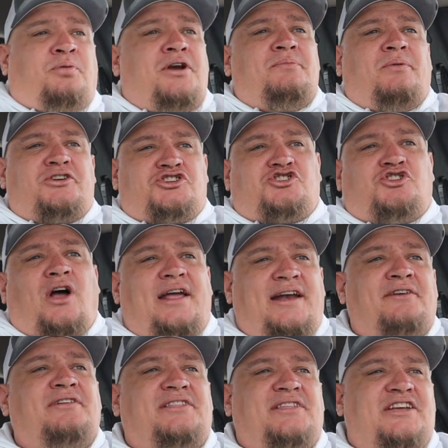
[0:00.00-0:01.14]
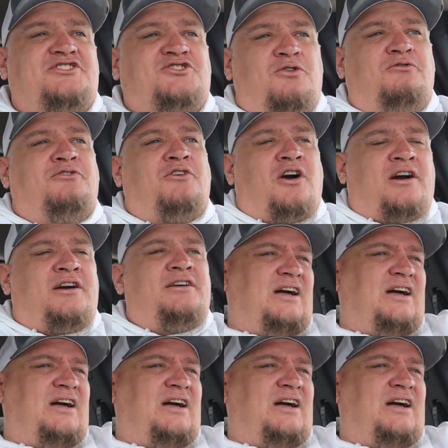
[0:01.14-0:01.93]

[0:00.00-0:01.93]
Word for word: pretty much tried everything so far.